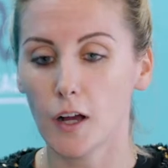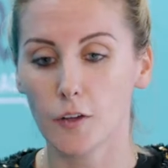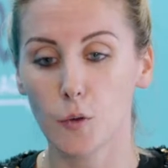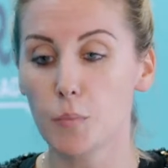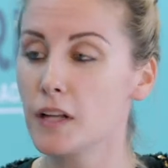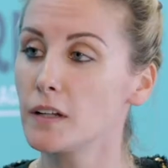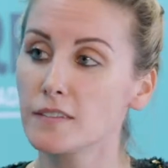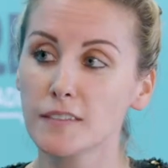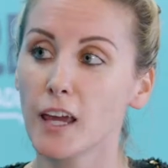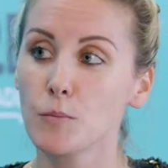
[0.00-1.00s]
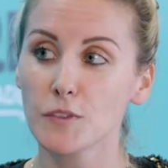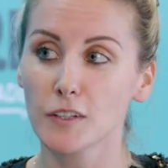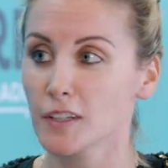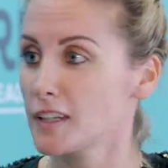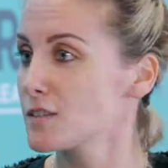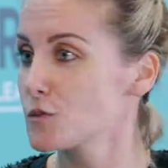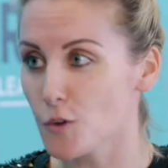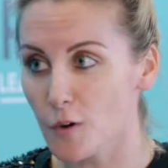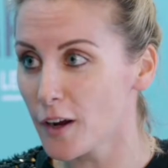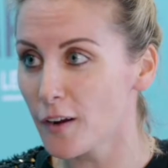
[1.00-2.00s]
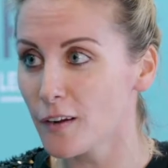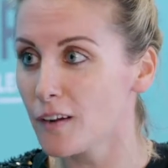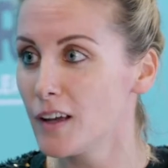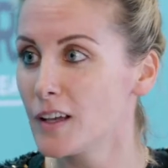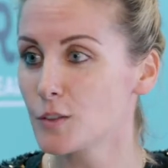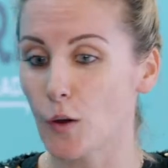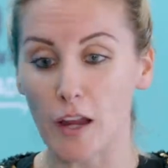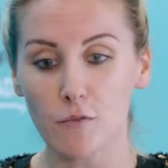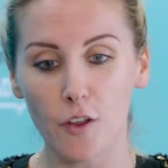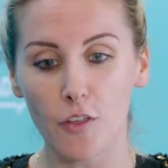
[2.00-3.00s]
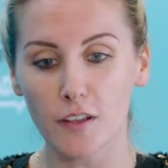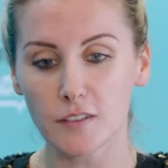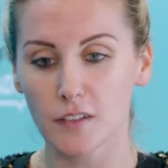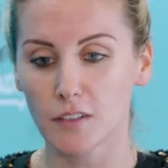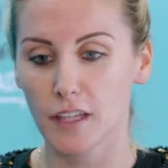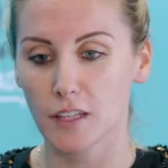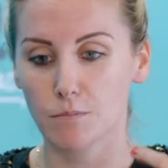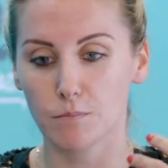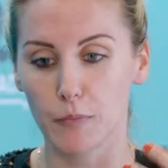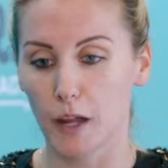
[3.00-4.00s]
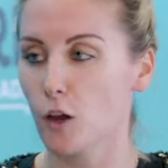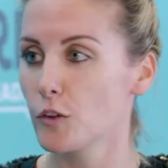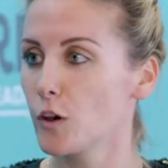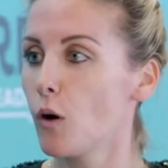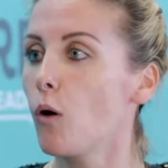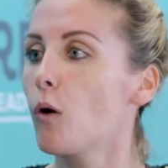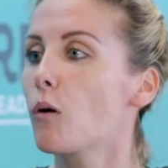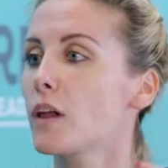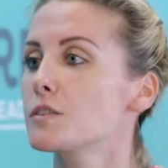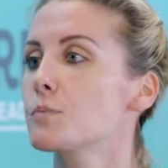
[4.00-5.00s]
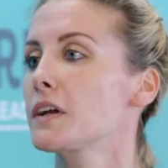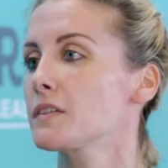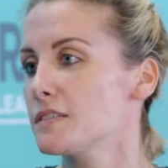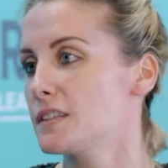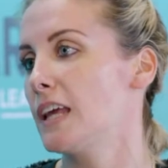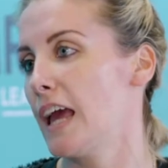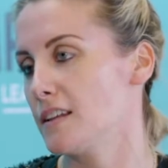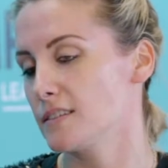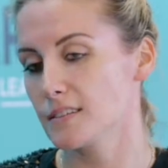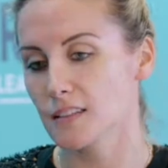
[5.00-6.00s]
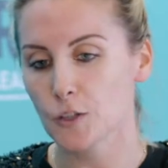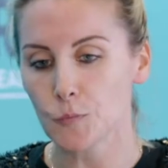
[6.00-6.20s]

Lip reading: The playlist game is going to get stronger. So everything's going to get better. The whole experience is enhanced.